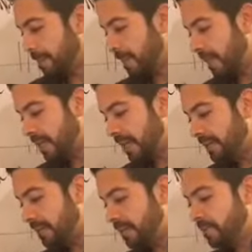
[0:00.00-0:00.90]

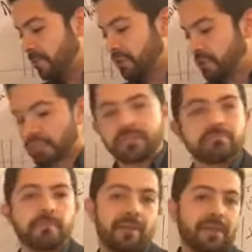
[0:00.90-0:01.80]
Even if you're
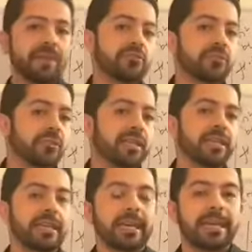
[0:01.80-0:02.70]
just maybe
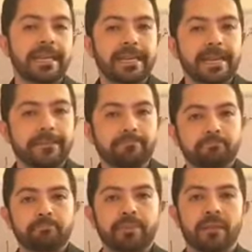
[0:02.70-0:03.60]
interested in
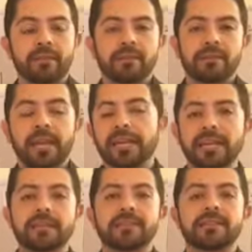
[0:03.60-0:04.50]
taking
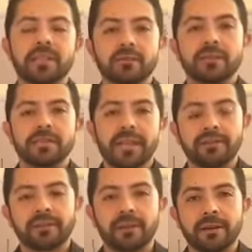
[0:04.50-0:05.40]
it, see what is
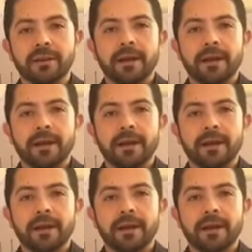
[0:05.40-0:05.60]
out there.